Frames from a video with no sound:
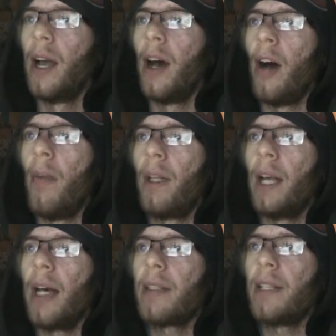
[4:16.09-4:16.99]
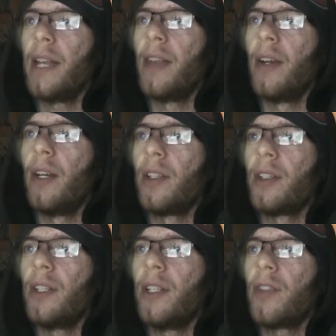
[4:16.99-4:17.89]
On my last day there,
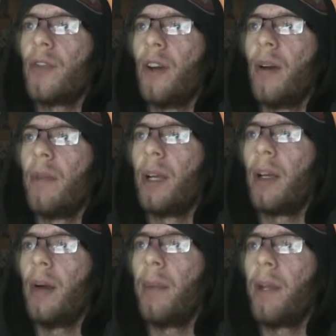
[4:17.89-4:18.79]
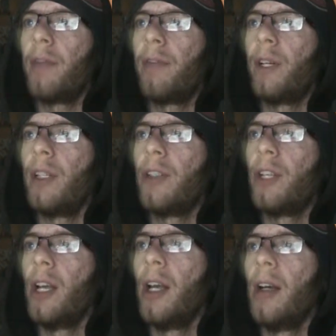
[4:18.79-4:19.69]
snitched from the company fridge.
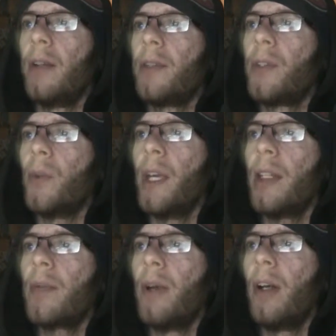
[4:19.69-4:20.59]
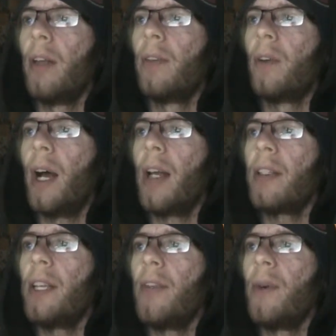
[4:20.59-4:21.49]
Sweet smell of
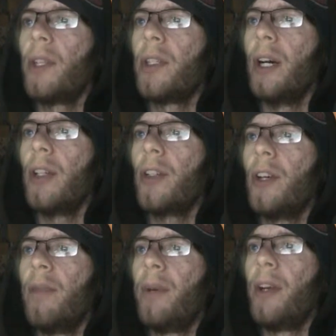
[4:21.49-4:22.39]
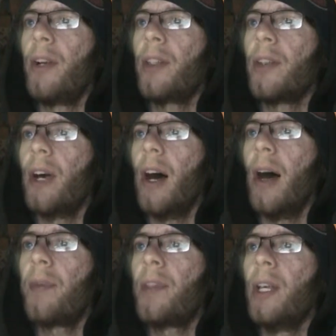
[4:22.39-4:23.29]
grass, even with a touch of bitterness in the
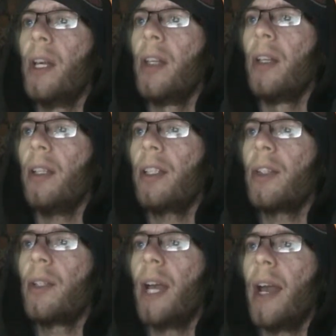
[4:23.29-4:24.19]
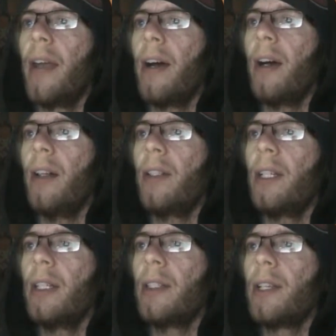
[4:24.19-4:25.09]
hops. It looks okay, hard to
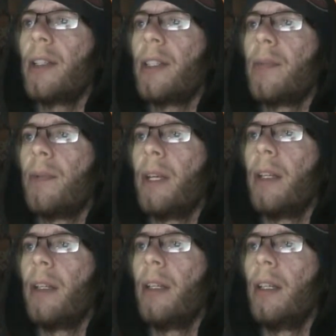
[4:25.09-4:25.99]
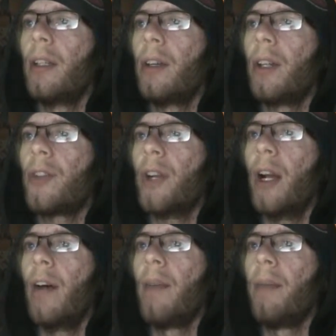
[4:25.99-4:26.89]
tell since it's being drunk straight
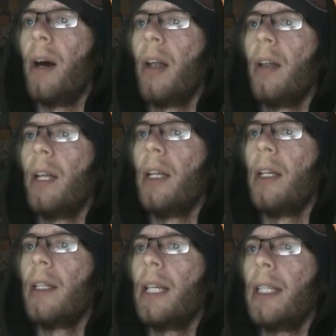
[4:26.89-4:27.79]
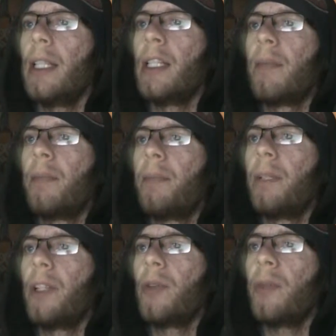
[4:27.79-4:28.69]
out of the bottle. Tastes is
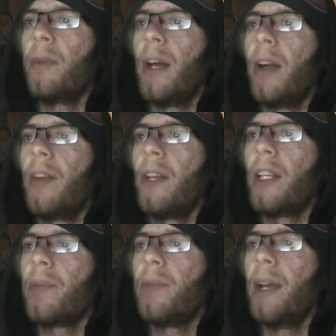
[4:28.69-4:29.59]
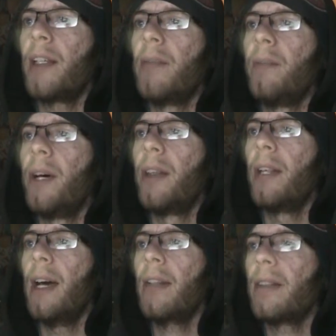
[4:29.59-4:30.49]
pleasurably better than expected, but
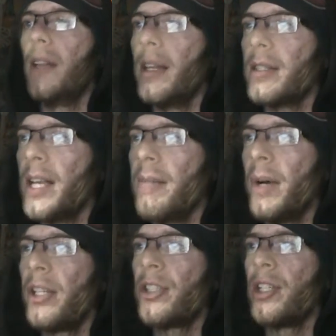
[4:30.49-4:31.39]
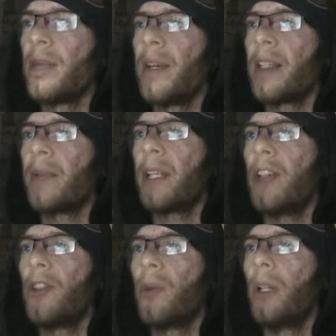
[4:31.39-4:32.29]
that's not saying much since my
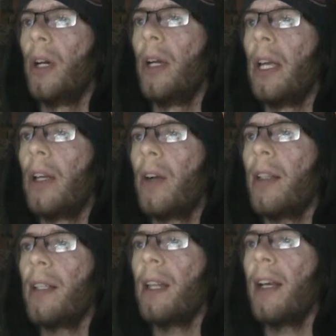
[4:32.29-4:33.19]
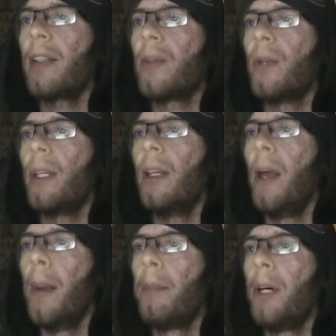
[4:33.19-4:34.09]
expectations were low. Grassy, light, sweet
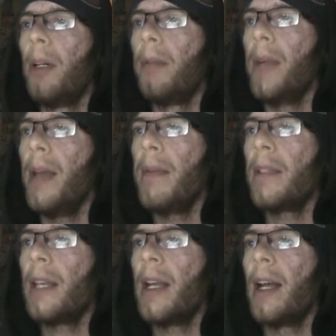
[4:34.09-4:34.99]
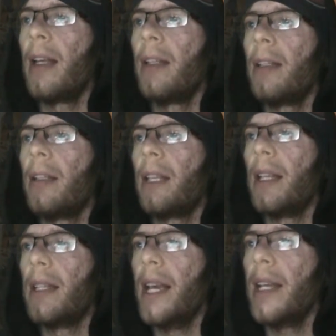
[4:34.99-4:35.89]
malt, maybe saying I
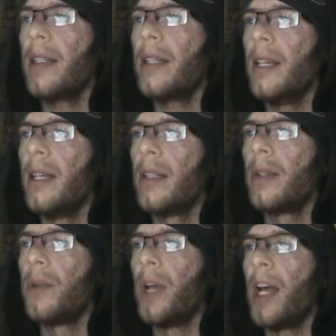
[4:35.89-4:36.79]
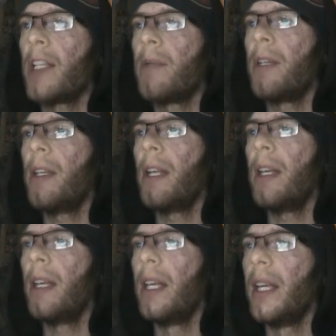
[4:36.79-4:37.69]
can taste some jasmine
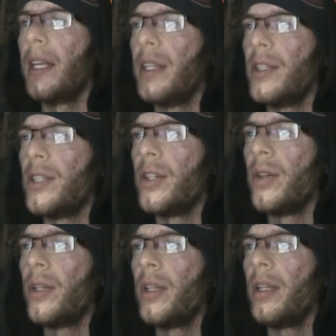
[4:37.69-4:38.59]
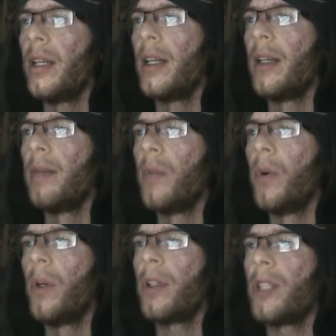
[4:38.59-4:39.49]
is doing it
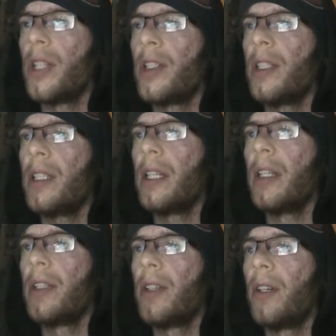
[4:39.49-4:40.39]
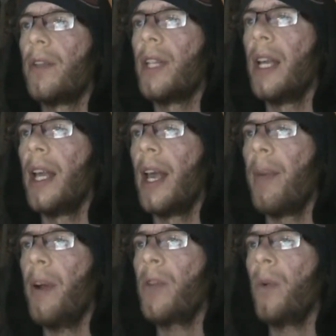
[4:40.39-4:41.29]
more justice than it deserves. It
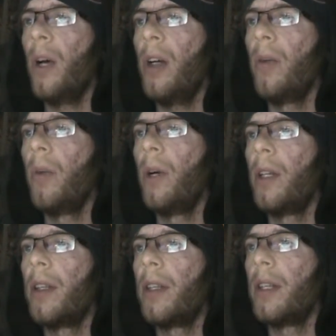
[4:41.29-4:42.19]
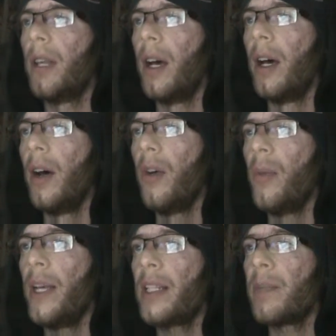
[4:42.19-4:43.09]
pairs well with the
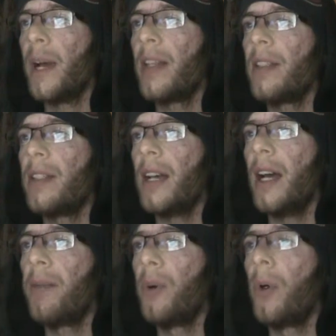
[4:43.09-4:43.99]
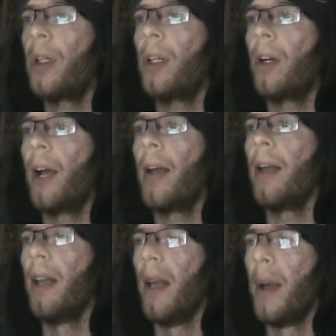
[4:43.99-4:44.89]
homemade spicy Thai pork curry I
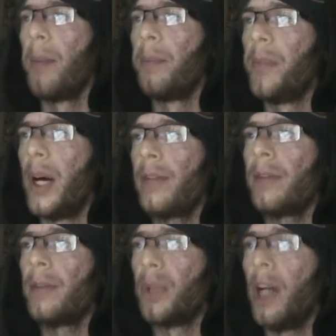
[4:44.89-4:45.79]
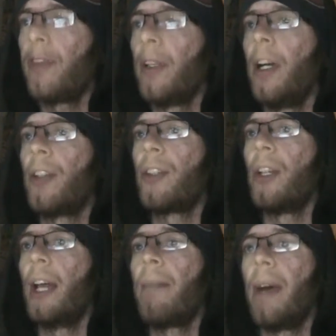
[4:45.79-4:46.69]
bought, brought for lunch,
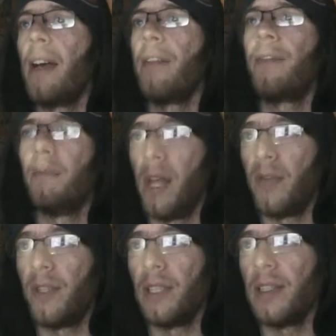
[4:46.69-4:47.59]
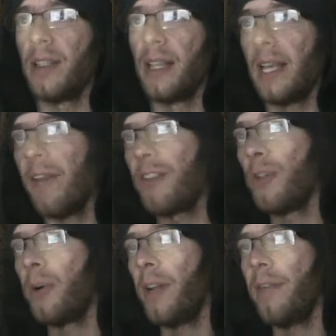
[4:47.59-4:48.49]
light mouth, mouthfeel. I gave it
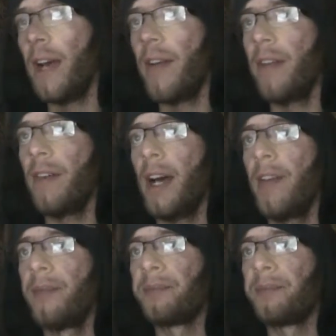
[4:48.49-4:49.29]
2.5 out of 5.